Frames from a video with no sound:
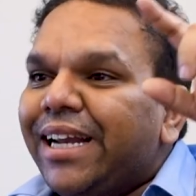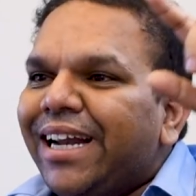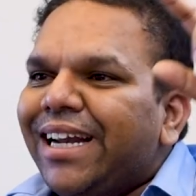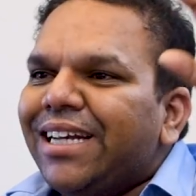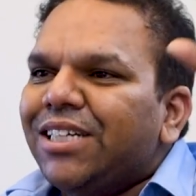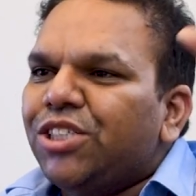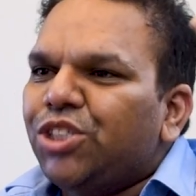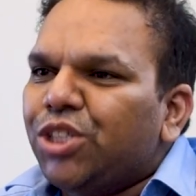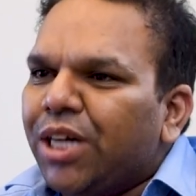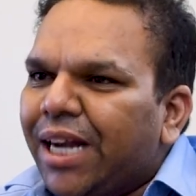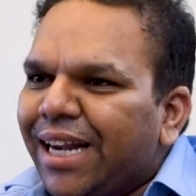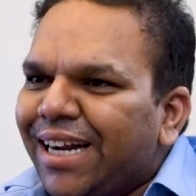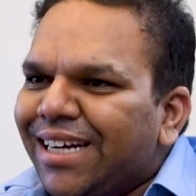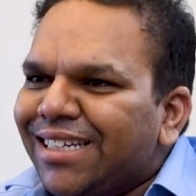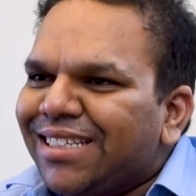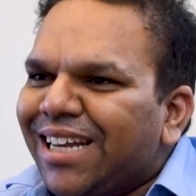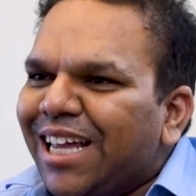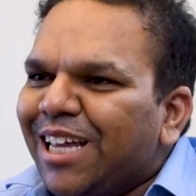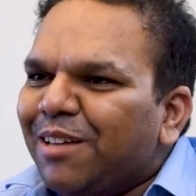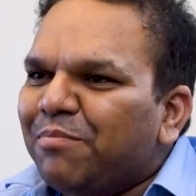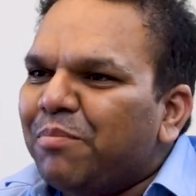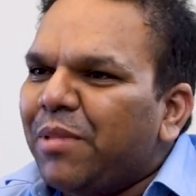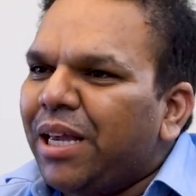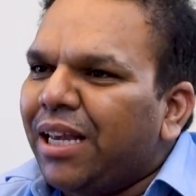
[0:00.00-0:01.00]
great giants
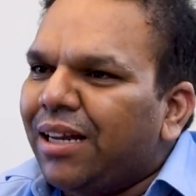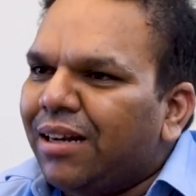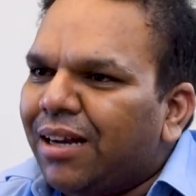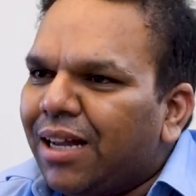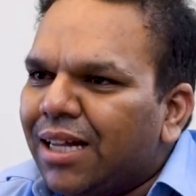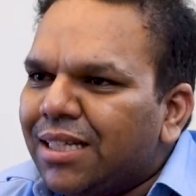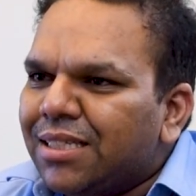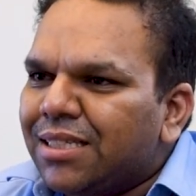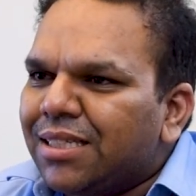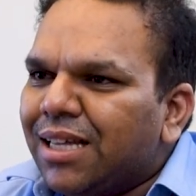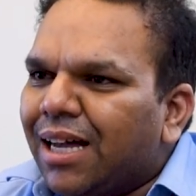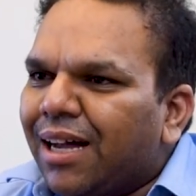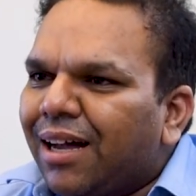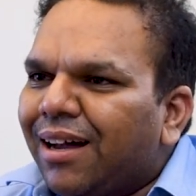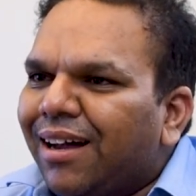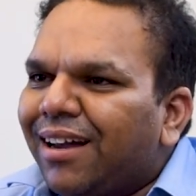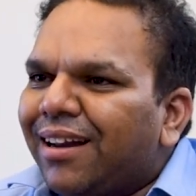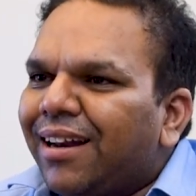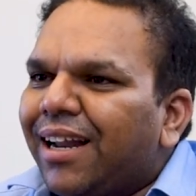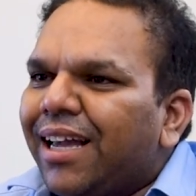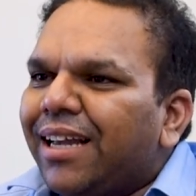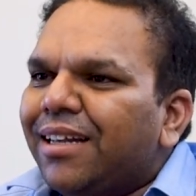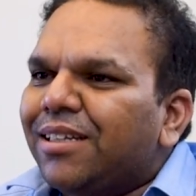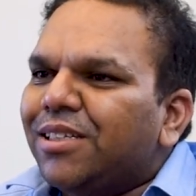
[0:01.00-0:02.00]
like Meghnad Saha,
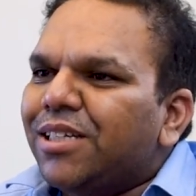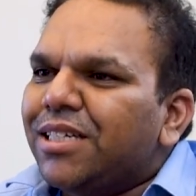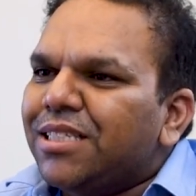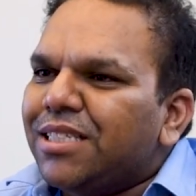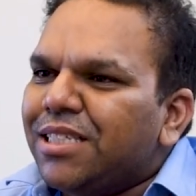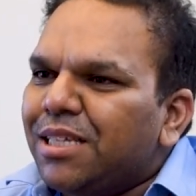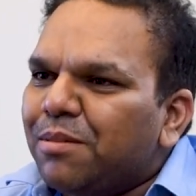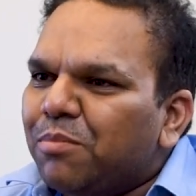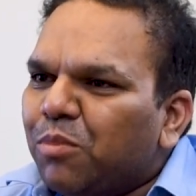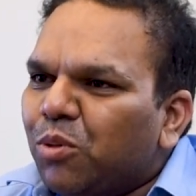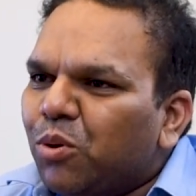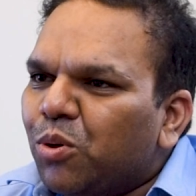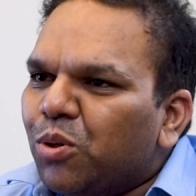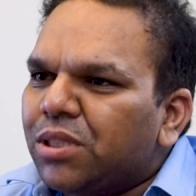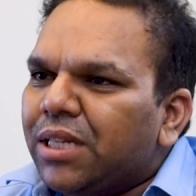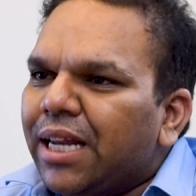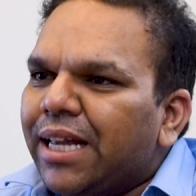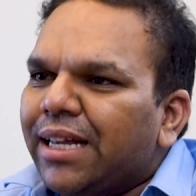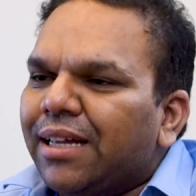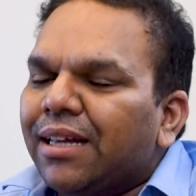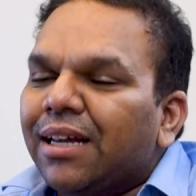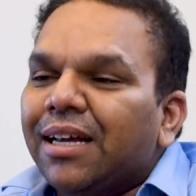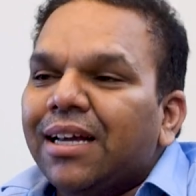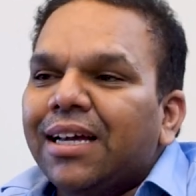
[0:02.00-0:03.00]
like J.C. Bose,
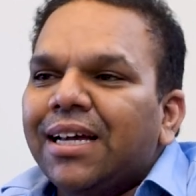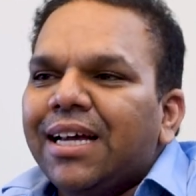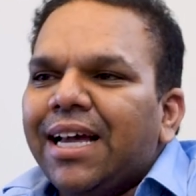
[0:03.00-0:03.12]
like,